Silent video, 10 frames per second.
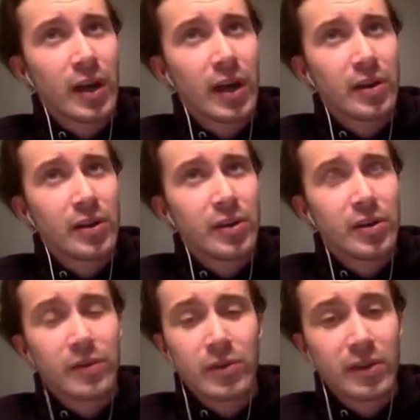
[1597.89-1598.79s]
and
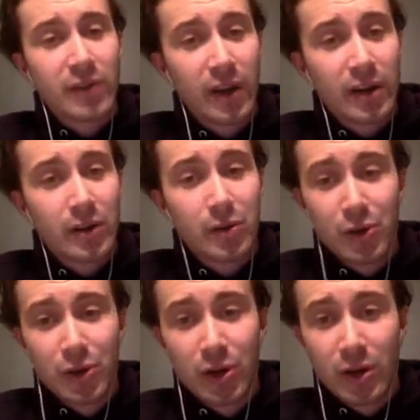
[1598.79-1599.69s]
you've got to take a
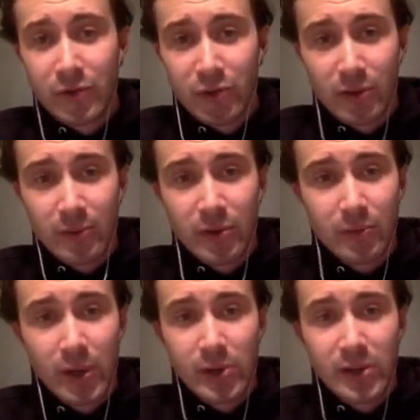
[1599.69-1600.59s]
lot of trim
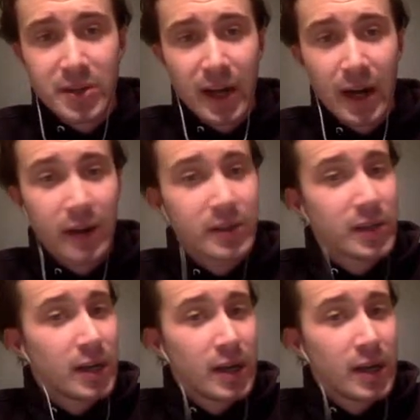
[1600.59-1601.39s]
components out,